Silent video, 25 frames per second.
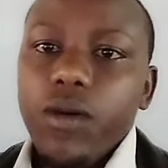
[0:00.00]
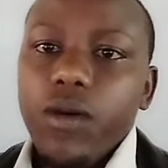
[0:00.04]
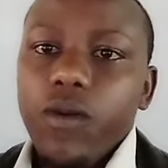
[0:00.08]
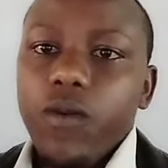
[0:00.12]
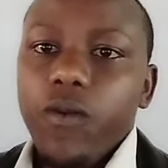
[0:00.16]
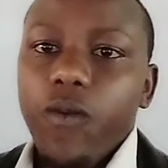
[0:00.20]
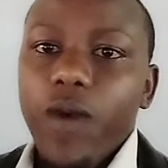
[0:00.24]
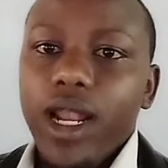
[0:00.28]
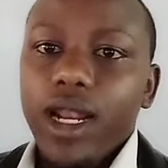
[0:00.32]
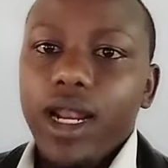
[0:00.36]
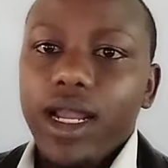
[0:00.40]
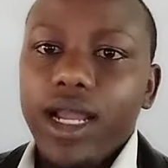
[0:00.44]

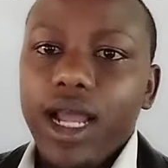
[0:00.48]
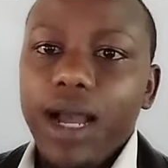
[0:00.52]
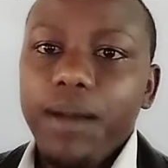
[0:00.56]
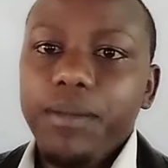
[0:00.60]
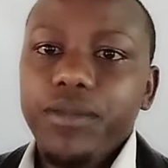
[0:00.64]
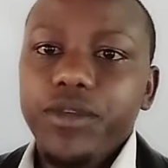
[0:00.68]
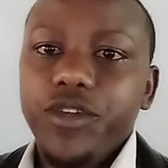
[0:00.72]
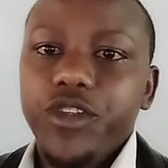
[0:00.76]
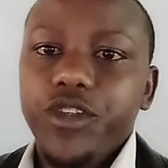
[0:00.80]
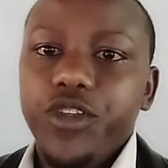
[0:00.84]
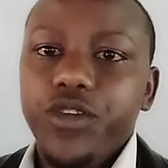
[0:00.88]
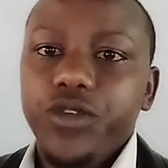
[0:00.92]
Welcome
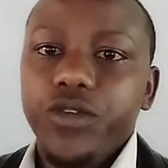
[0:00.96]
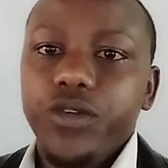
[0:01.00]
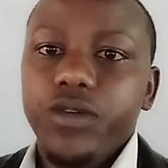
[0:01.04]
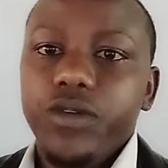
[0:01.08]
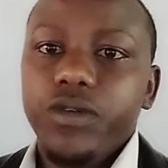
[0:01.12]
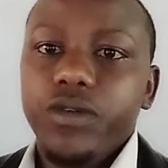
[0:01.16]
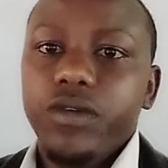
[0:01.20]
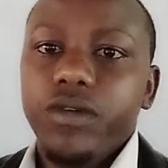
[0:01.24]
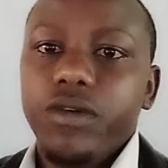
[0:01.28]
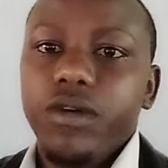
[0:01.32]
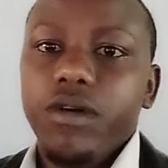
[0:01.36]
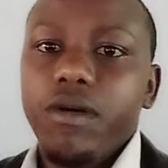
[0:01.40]
to
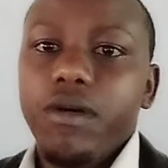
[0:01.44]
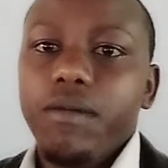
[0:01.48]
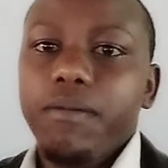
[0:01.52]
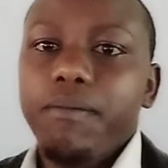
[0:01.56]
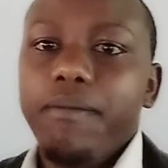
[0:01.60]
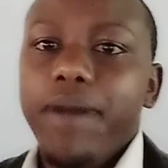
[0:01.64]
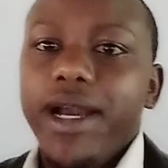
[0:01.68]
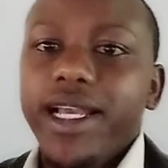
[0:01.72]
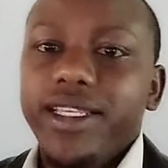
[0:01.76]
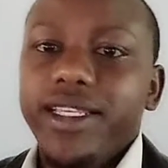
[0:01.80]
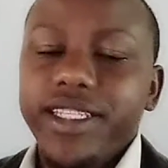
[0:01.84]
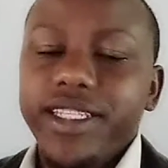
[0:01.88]

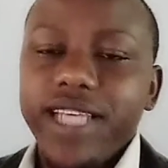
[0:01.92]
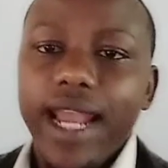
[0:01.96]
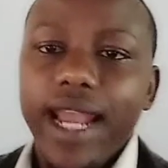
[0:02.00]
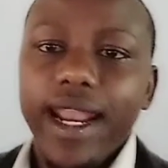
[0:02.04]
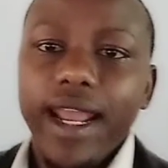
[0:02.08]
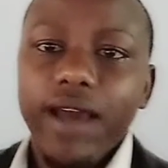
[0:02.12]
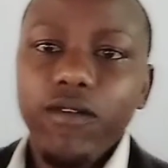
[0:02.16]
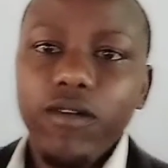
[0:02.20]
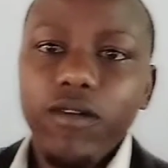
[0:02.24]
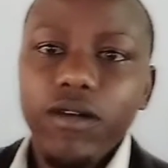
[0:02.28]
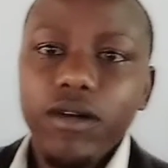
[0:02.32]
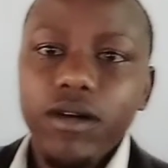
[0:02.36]
my channel.